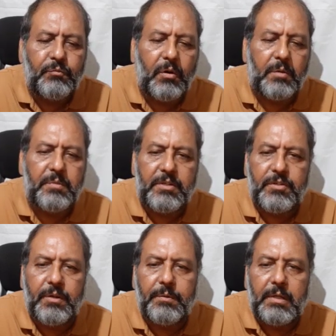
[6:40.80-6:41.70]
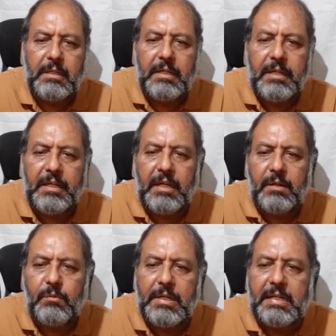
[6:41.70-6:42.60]
formation. Here
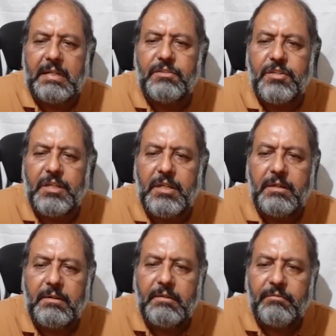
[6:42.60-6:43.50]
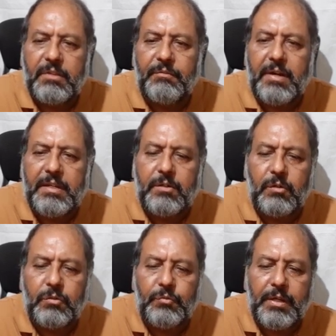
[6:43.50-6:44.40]
one can see the
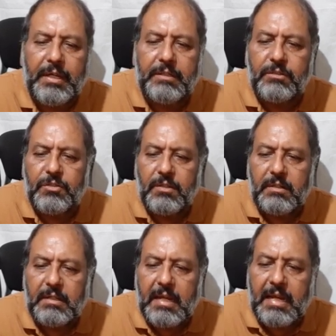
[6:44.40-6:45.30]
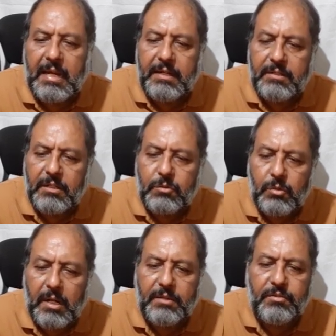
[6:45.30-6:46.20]
varicose veins and the
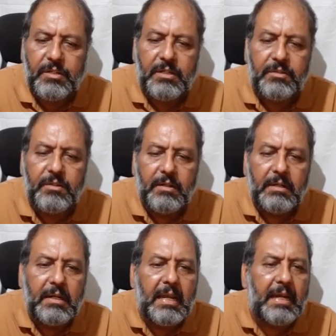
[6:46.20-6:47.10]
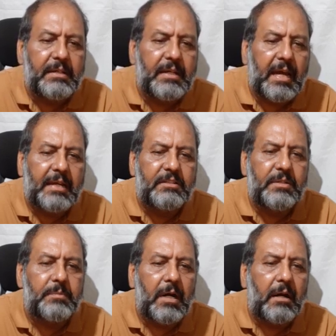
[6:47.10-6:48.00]
psoriasis and the
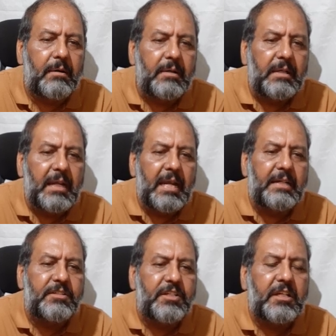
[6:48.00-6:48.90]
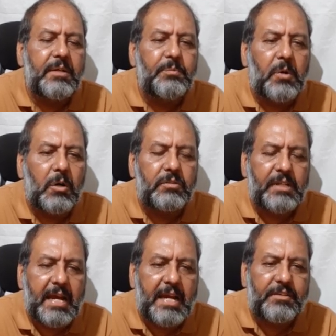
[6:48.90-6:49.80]
eczema and chickenpox
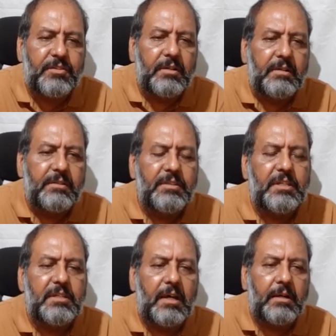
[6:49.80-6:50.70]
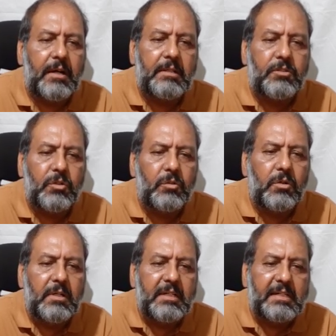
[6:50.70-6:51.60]
rash. These are also
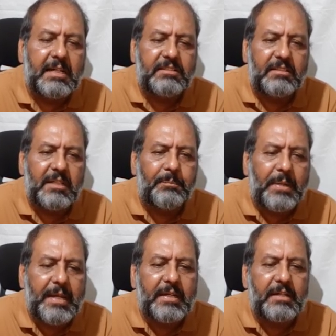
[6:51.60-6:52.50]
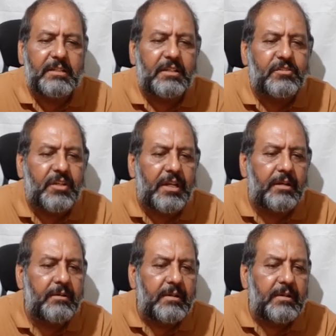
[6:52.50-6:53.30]
causing the break in the skin,